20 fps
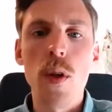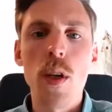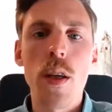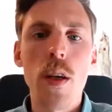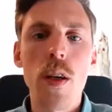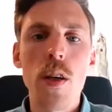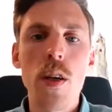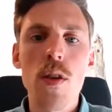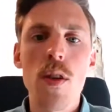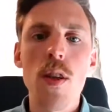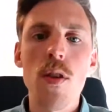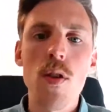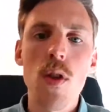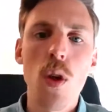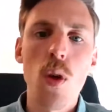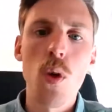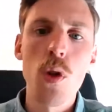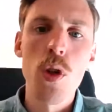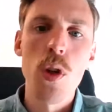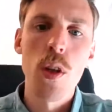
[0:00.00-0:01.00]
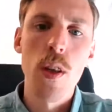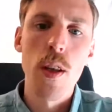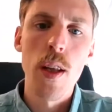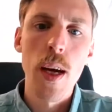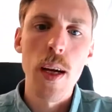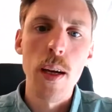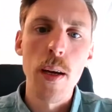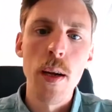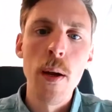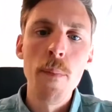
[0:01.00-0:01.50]
And there is this notion
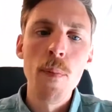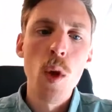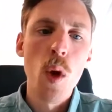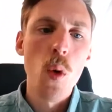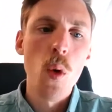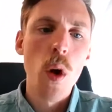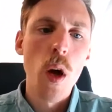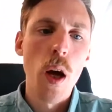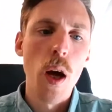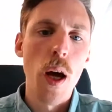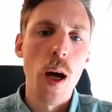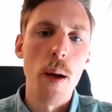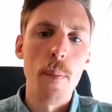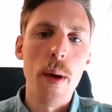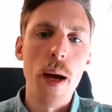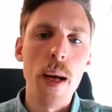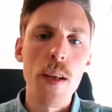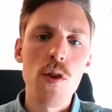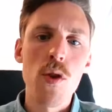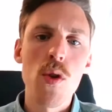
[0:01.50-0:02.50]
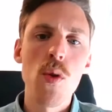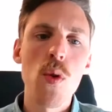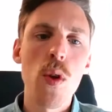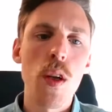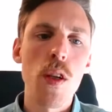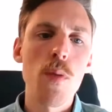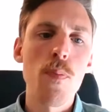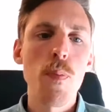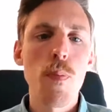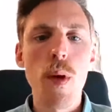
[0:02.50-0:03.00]
that as soon
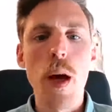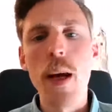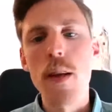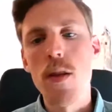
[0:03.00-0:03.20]
as